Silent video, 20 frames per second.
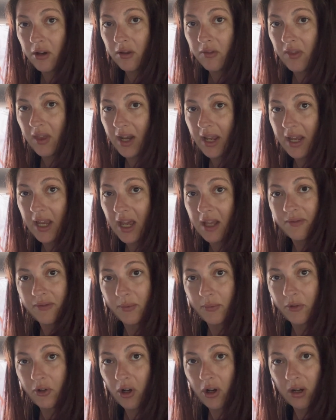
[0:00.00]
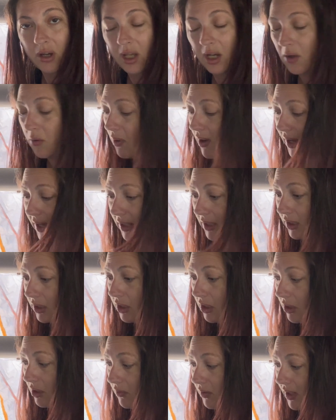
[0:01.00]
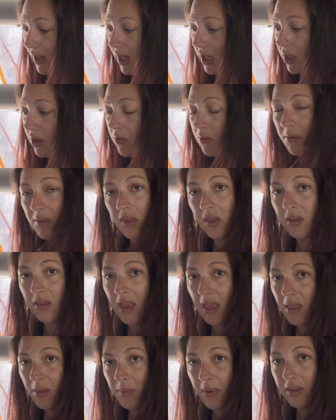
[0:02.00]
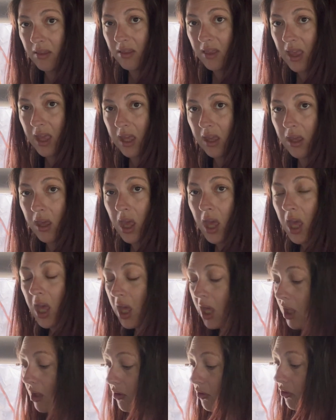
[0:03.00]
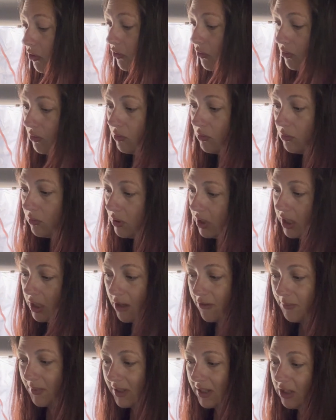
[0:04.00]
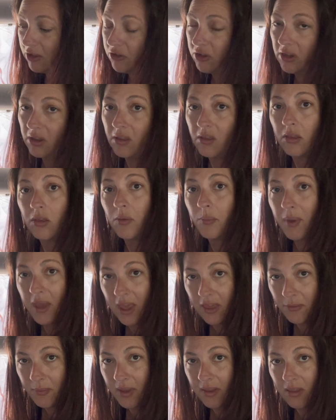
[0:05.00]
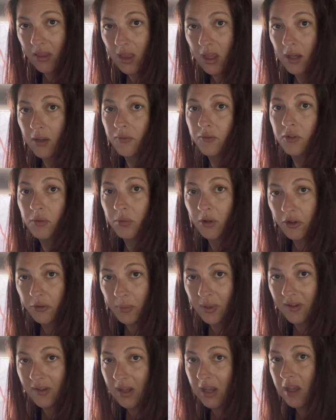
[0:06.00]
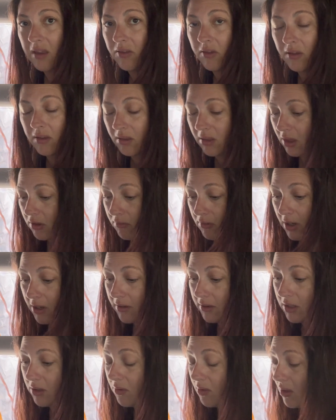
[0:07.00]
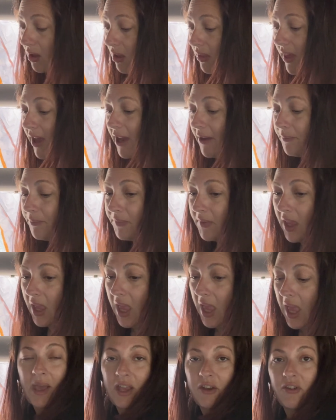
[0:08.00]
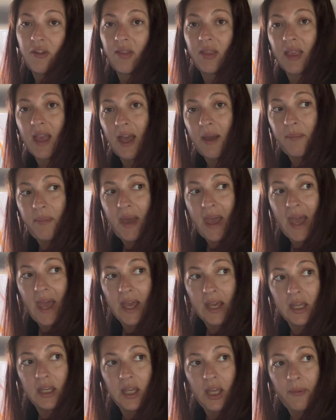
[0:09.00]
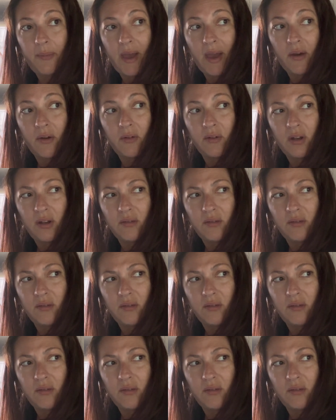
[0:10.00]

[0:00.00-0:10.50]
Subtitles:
that I got from Target a while ago, and I use this as my sink to clean off my dishes, to bathe myself, to brush my teeth, etc. Use all that. I just got back about